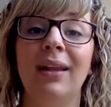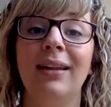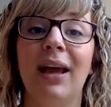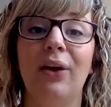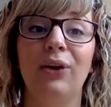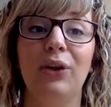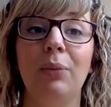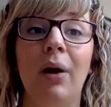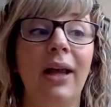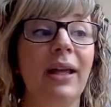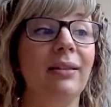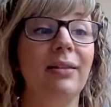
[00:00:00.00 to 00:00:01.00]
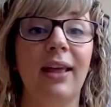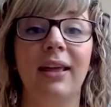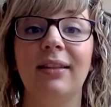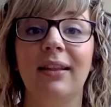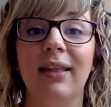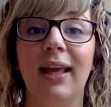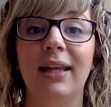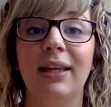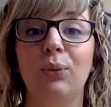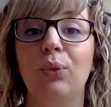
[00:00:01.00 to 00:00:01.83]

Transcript: Now, you might think that they